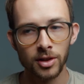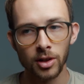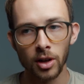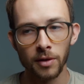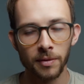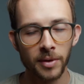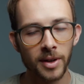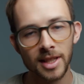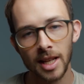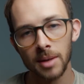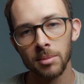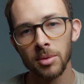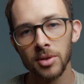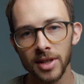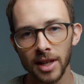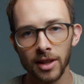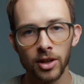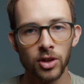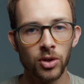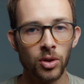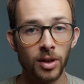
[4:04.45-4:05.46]
So for example,
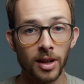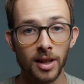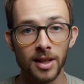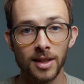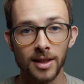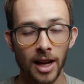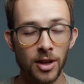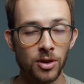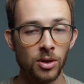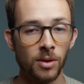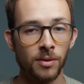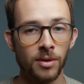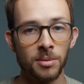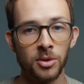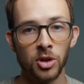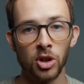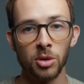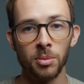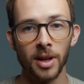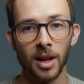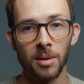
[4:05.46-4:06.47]
say the shoot is scheduled from
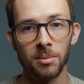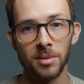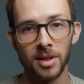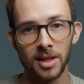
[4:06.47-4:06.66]
2 PM